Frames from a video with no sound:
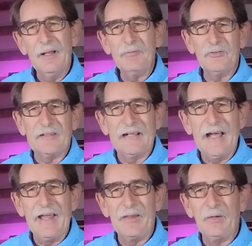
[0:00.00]
I'm just a
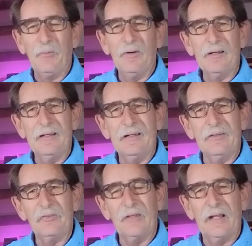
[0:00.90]
guy that wanted
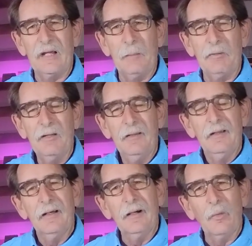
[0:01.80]
to set up
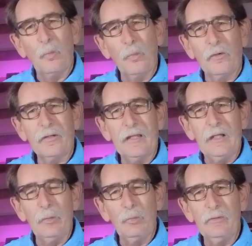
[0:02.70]
a
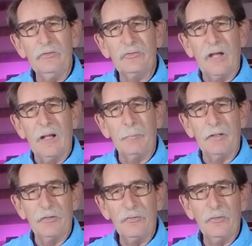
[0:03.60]
working wood shop
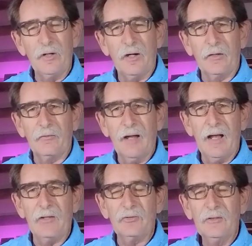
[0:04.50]
in a two-car
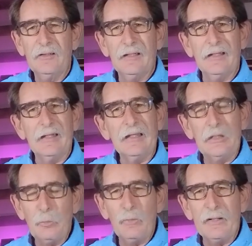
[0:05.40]
garage, and
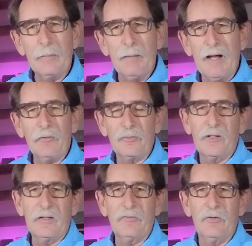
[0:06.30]
he went about
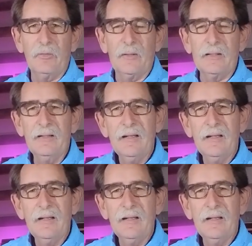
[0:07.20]
trying to do it.